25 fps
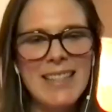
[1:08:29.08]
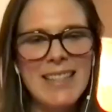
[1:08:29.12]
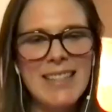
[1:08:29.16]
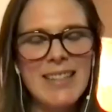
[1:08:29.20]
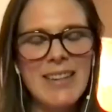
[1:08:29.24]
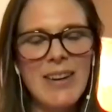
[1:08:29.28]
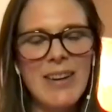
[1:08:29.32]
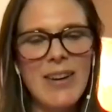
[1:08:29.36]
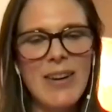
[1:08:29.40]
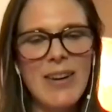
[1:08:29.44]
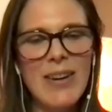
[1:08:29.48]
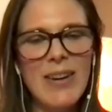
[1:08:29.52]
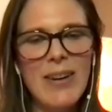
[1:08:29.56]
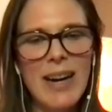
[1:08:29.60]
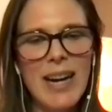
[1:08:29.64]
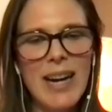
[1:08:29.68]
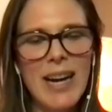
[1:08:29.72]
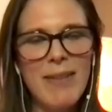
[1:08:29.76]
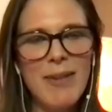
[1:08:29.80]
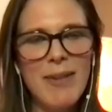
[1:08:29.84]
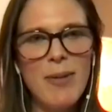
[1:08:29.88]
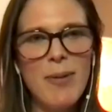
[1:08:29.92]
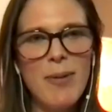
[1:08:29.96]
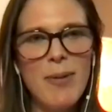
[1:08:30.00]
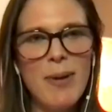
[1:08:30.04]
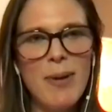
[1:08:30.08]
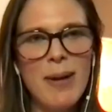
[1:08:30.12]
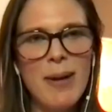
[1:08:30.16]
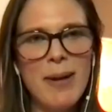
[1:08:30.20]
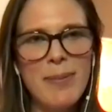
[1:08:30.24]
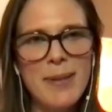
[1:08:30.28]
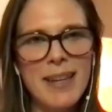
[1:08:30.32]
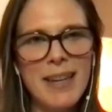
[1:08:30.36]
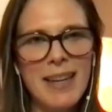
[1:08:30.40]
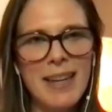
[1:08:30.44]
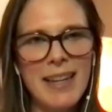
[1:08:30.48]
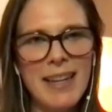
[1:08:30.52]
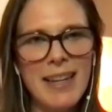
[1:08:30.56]
So I have a
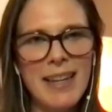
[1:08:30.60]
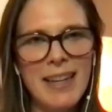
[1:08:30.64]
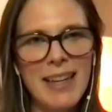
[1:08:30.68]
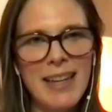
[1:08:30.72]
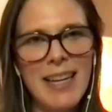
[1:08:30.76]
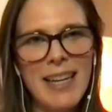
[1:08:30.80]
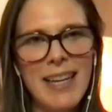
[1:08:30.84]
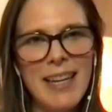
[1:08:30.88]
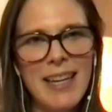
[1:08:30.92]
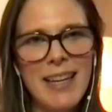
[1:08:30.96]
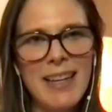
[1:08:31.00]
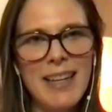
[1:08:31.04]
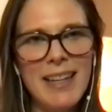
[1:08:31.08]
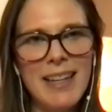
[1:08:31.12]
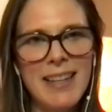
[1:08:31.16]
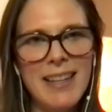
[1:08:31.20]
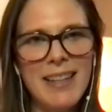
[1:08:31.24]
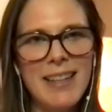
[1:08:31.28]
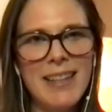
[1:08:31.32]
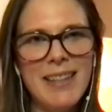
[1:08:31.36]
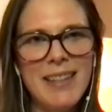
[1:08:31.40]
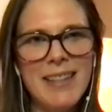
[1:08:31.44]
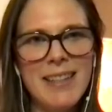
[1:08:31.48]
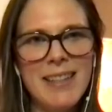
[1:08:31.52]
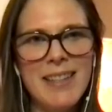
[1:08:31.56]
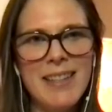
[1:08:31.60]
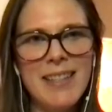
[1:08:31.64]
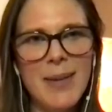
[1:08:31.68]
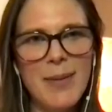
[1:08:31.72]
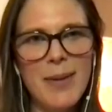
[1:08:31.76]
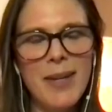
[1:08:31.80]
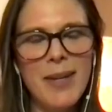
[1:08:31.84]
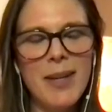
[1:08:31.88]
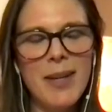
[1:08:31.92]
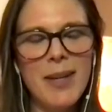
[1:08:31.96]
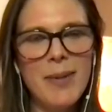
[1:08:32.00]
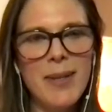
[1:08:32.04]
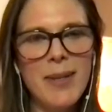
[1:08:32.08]
website. It
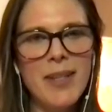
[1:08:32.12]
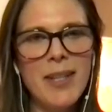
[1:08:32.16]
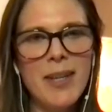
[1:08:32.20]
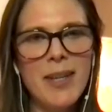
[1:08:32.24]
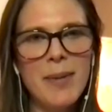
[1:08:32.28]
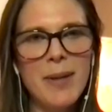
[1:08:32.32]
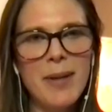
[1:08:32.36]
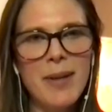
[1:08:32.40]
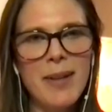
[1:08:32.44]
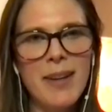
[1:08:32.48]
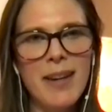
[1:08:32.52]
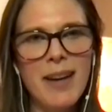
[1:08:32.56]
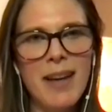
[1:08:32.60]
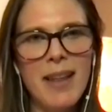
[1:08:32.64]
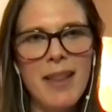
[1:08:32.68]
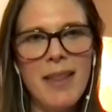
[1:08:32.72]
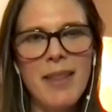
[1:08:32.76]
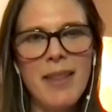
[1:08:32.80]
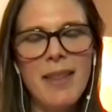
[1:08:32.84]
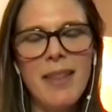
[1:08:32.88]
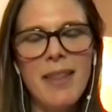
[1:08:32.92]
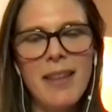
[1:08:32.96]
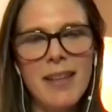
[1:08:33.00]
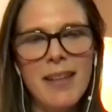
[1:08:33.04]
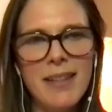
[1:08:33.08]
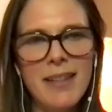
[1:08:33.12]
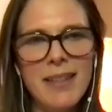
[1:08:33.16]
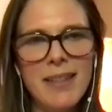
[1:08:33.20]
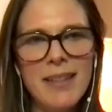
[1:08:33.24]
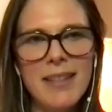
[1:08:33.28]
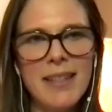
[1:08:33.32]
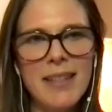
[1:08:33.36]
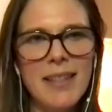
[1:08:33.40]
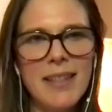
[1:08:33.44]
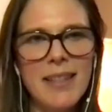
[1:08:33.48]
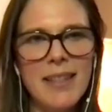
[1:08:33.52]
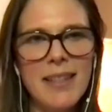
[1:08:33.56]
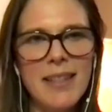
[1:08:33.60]
is
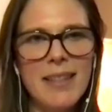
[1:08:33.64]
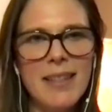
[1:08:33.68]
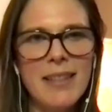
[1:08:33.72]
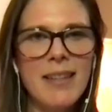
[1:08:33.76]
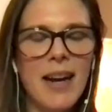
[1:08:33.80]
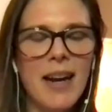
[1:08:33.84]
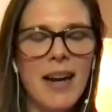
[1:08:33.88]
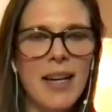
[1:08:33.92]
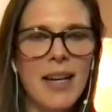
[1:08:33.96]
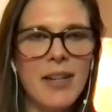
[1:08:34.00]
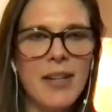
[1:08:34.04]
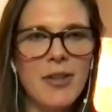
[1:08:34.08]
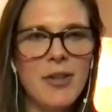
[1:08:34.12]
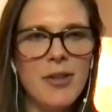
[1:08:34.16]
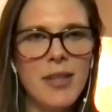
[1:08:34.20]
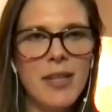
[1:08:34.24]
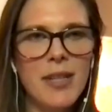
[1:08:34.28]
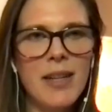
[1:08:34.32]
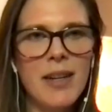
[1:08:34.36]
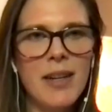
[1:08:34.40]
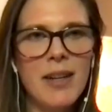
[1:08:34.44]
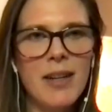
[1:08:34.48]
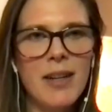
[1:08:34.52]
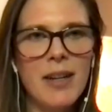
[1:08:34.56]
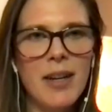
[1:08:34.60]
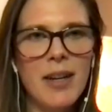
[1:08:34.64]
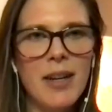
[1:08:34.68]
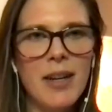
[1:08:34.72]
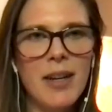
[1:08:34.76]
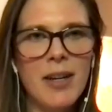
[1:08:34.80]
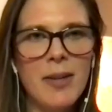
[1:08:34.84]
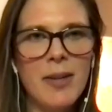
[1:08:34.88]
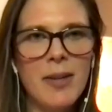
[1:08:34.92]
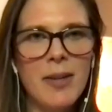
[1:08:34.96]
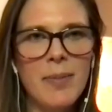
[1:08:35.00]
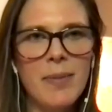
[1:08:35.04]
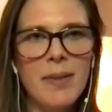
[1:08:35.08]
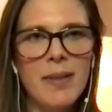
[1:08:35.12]

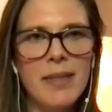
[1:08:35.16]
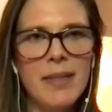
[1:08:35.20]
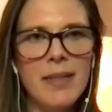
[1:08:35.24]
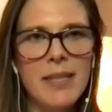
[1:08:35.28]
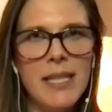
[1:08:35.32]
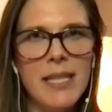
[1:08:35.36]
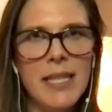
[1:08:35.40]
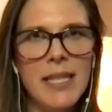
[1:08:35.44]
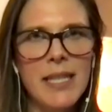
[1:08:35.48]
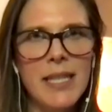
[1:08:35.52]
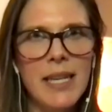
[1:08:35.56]
www.thisisgayatri.com,